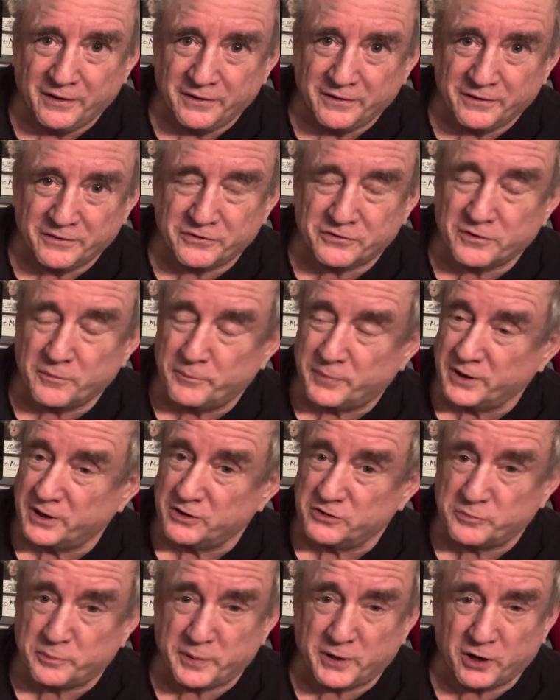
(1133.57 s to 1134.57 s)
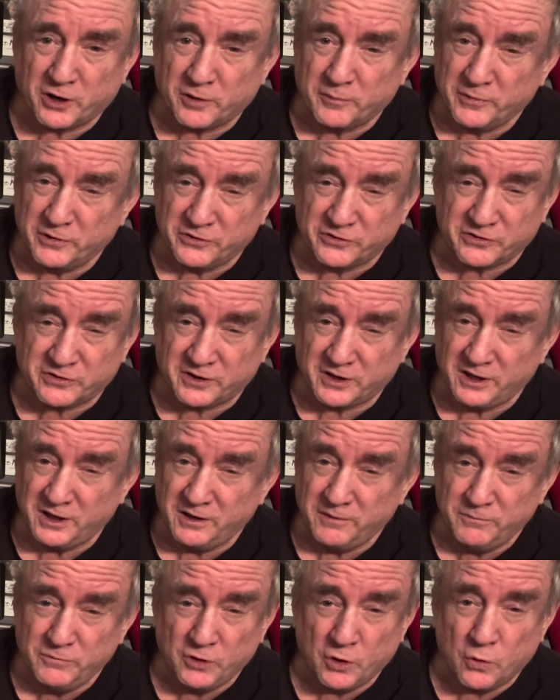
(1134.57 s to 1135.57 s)
This is the biggest pyramid
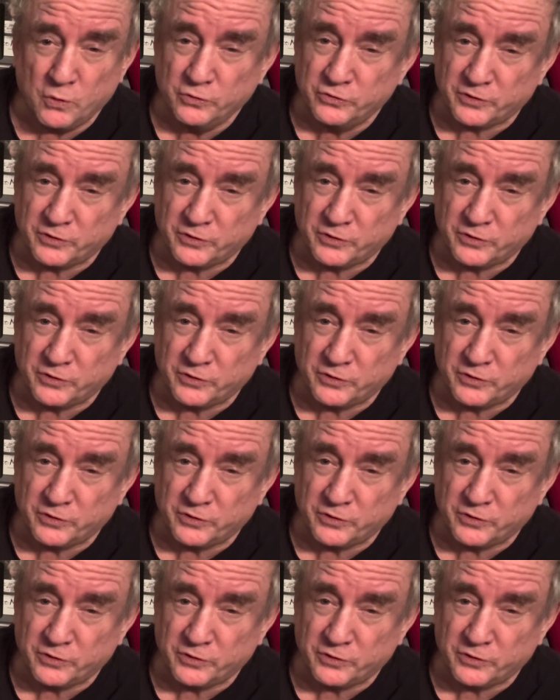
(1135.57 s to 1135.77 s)
scheme known